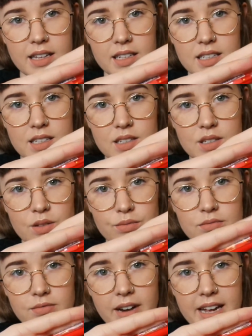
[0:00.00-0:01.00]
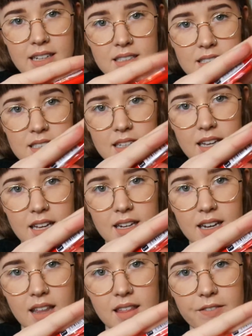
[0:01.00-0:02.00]
It is red
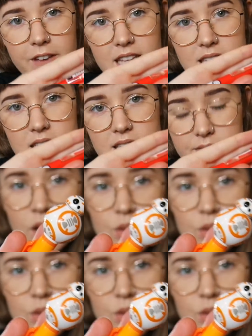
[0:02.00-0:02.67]
and nothing fancy.